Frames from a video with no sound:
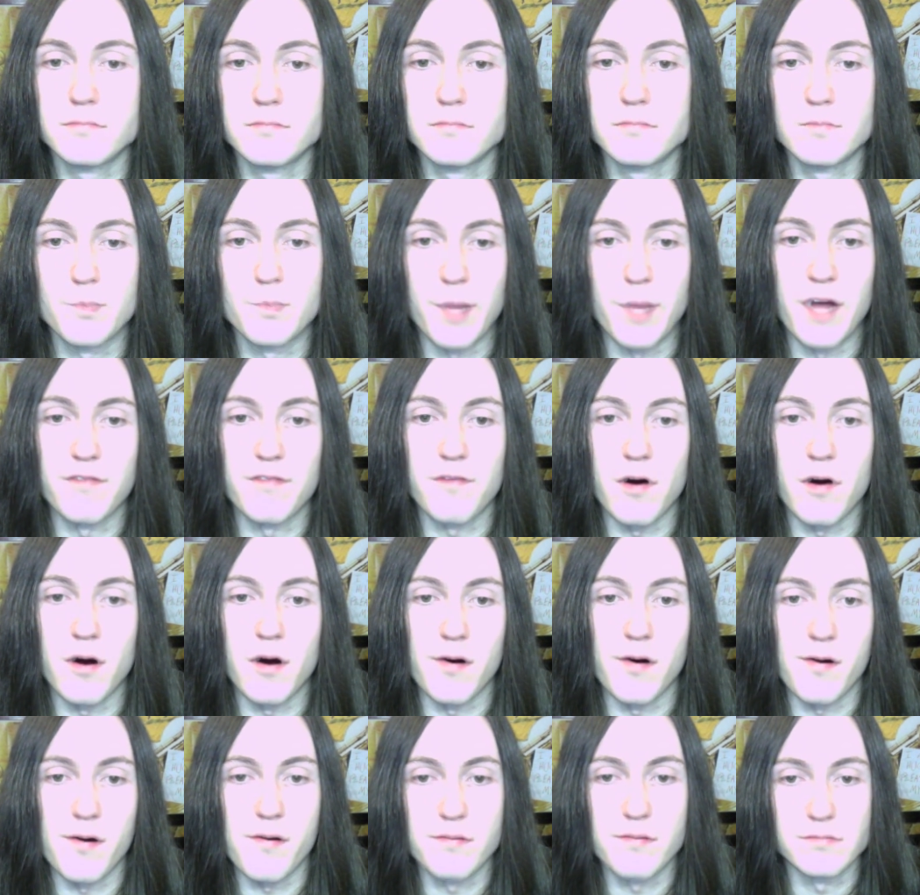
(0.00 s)
By
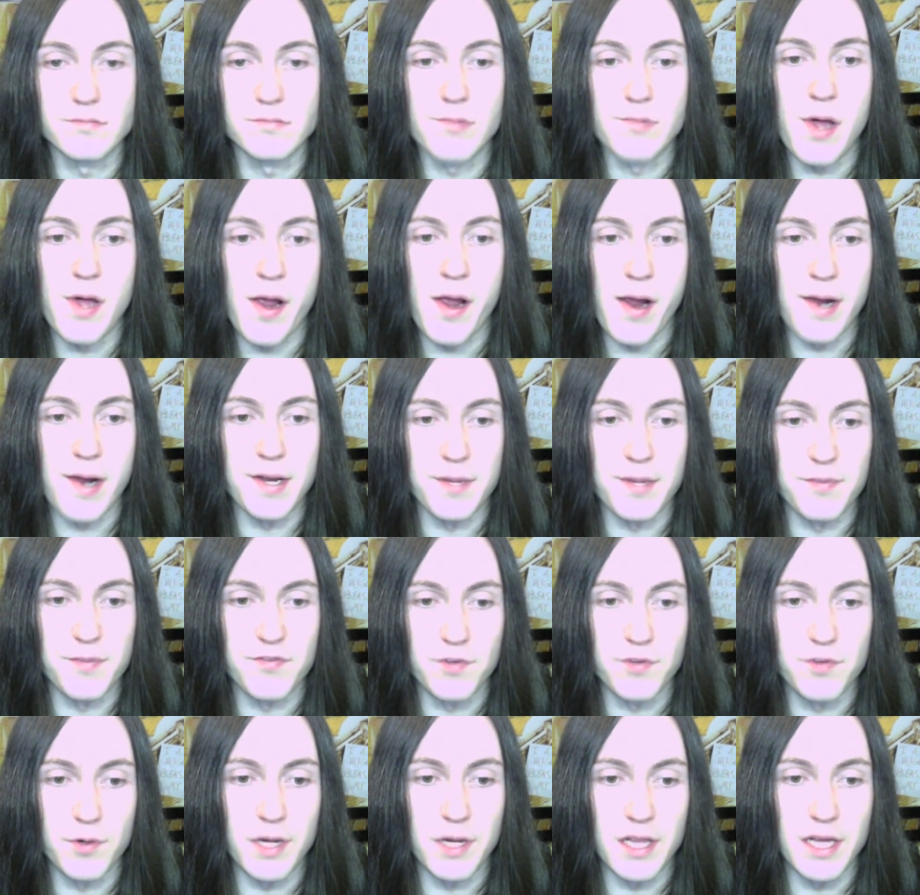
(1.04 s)
far. Name a few
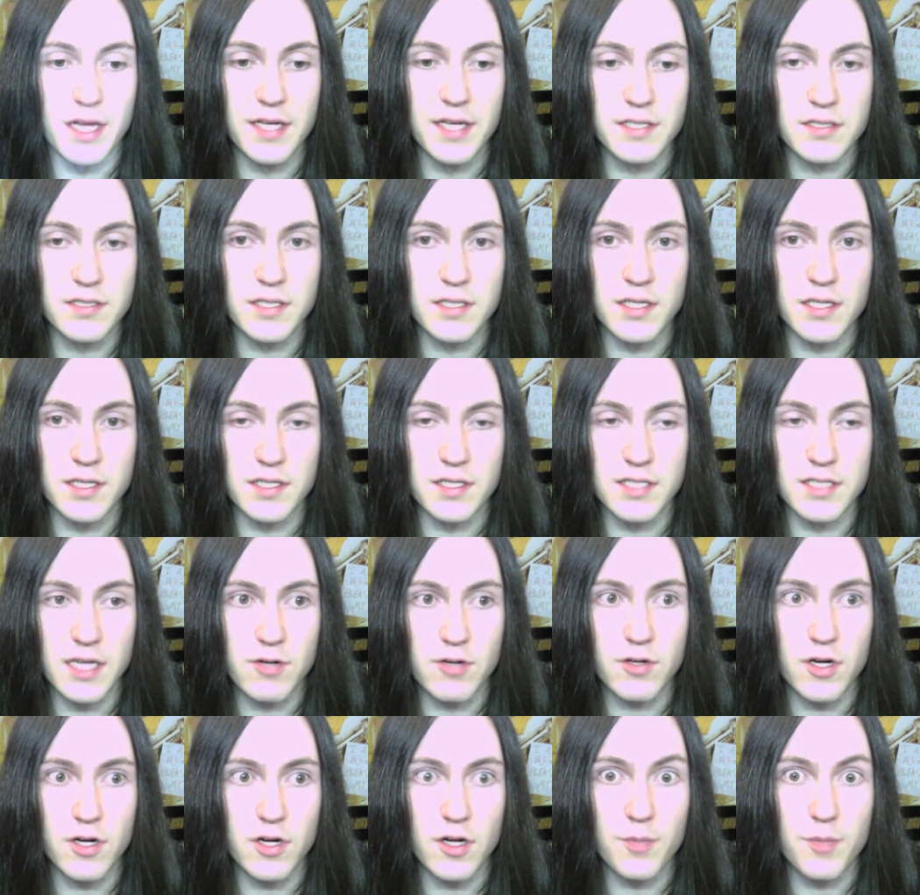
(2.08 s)
I liked. A Town
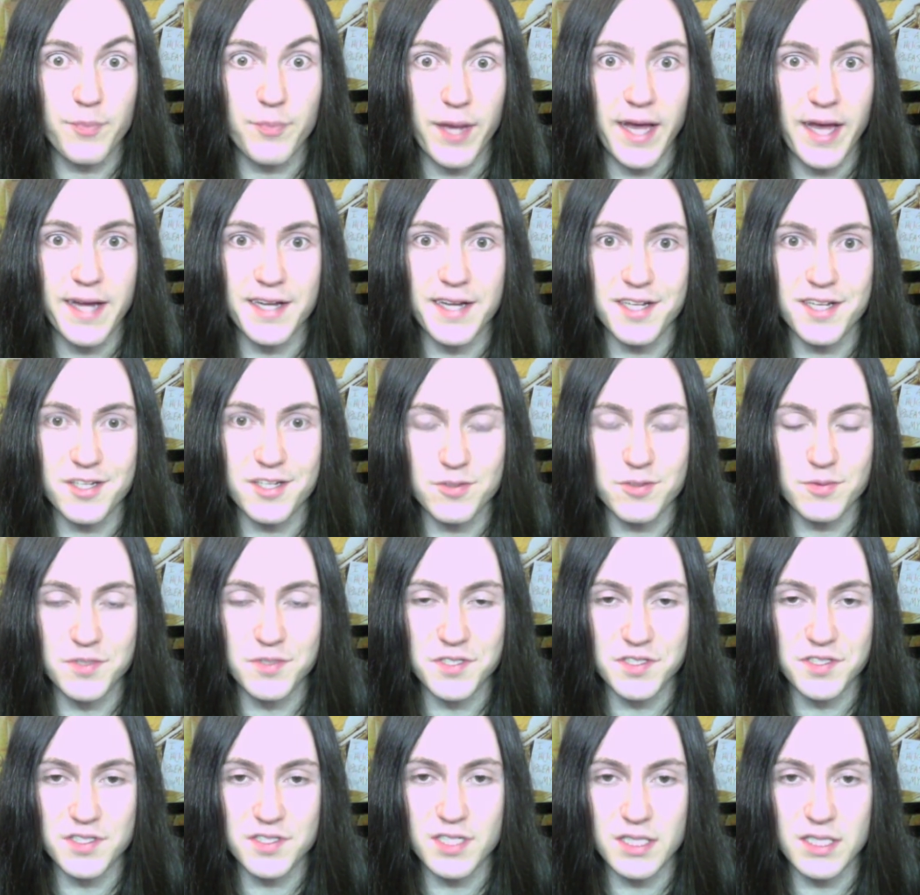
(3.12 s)
Called Panic
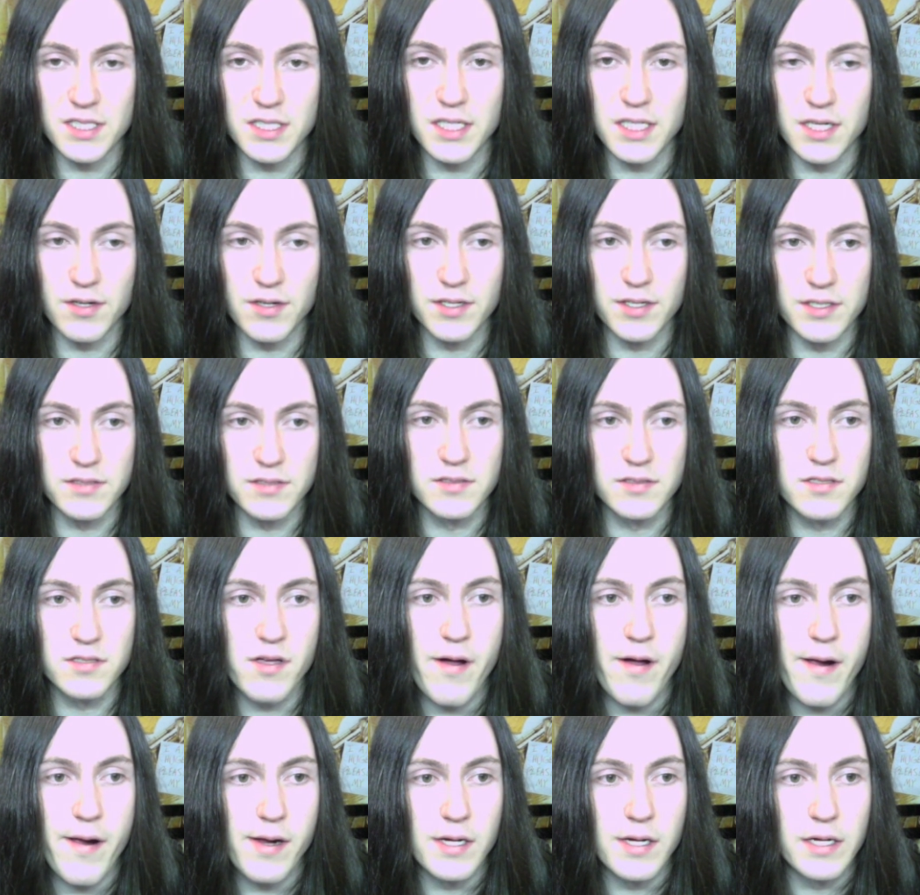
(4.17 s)
was hilarious.
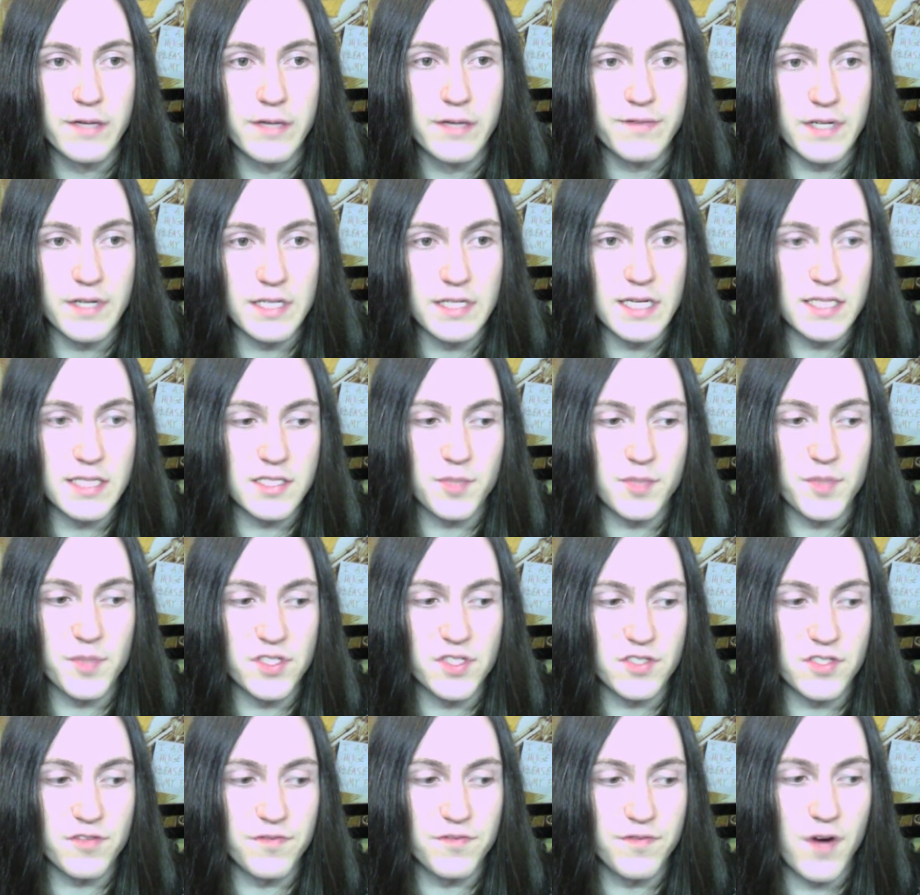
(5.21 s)
Fantastic
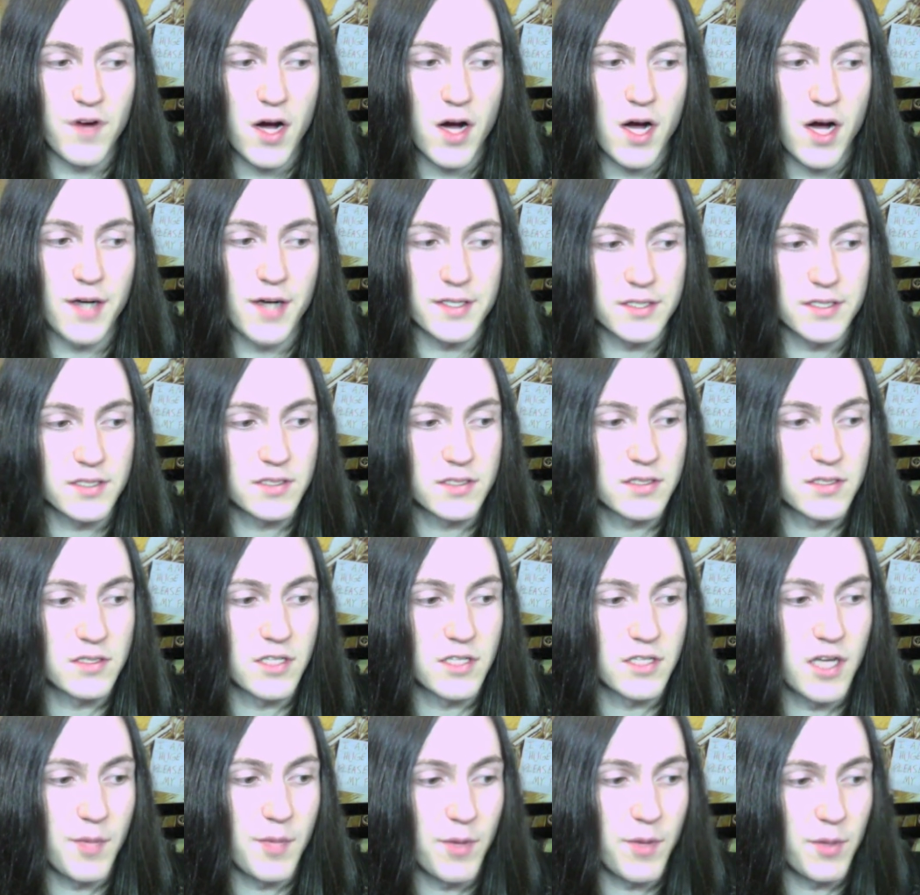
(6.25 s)
Mr. Fox,
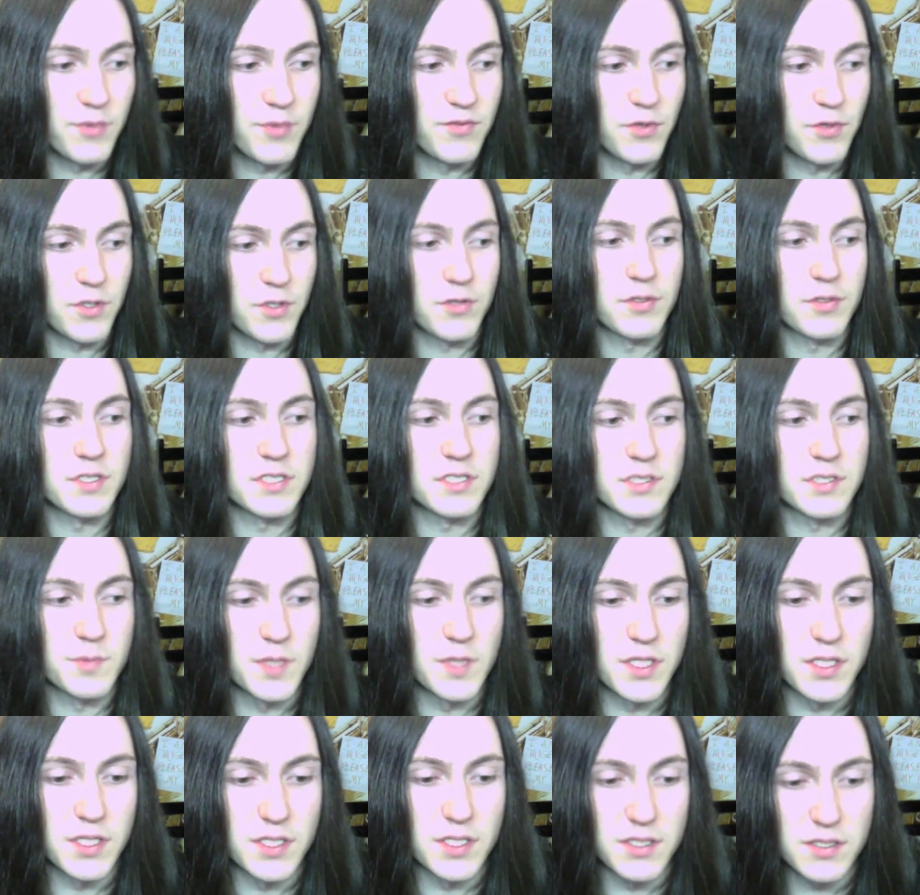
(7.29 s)
Nightmare Before
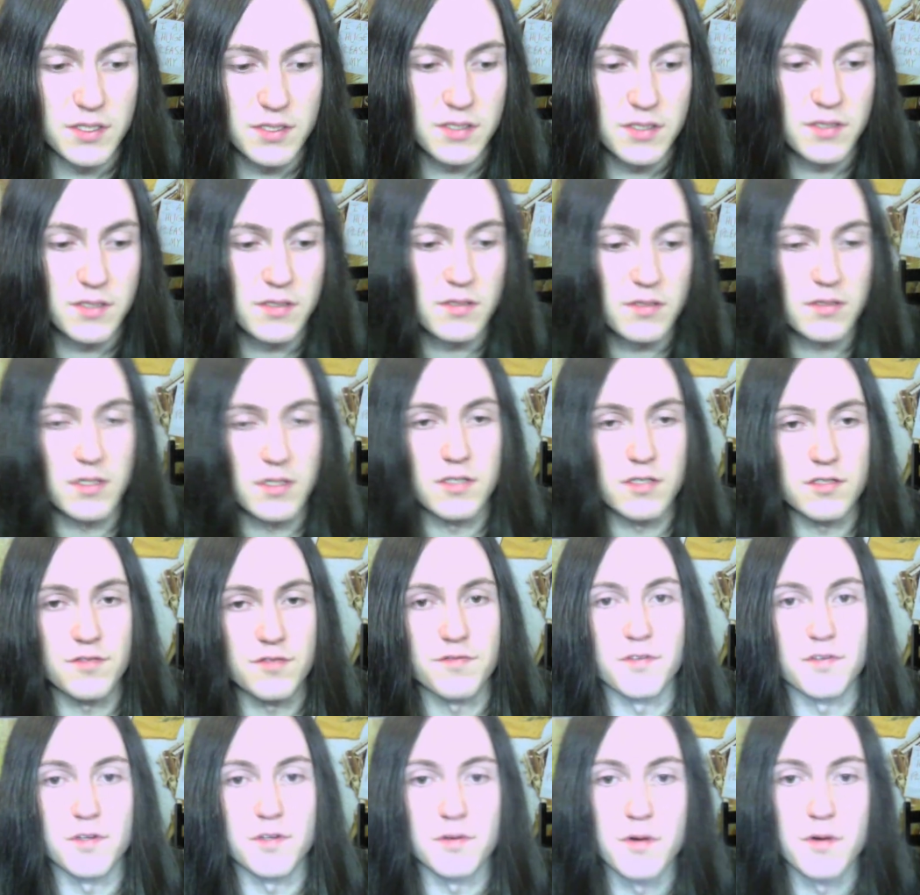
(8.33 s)
Christmas. There's a
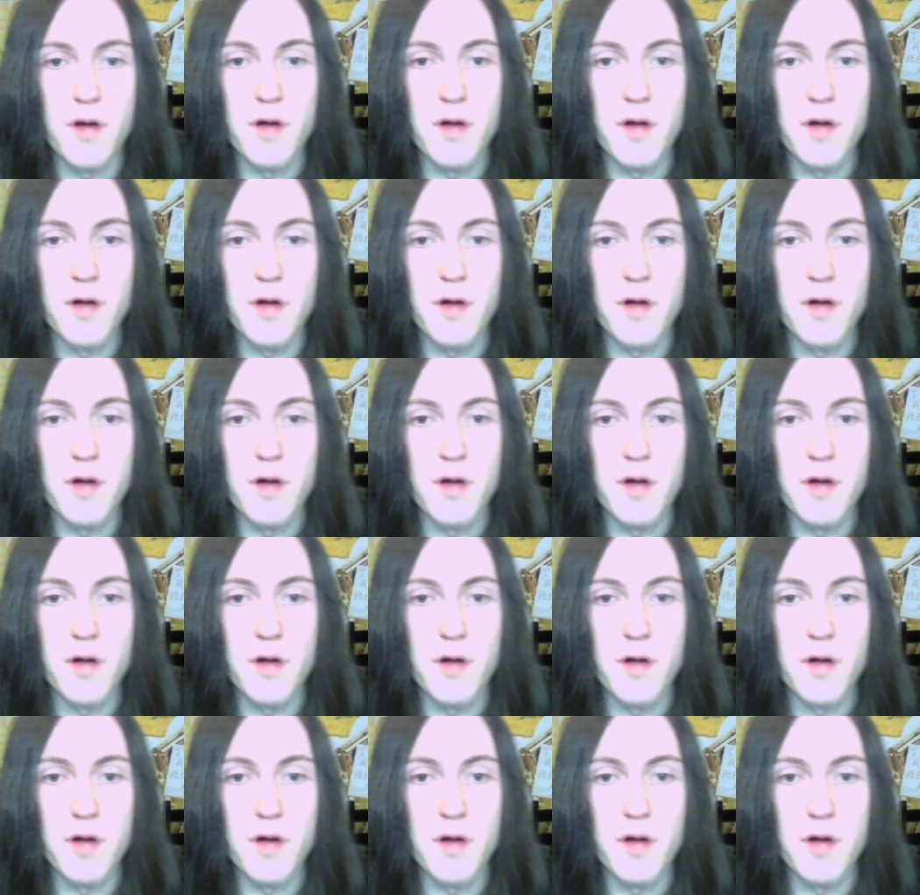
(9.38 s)
few.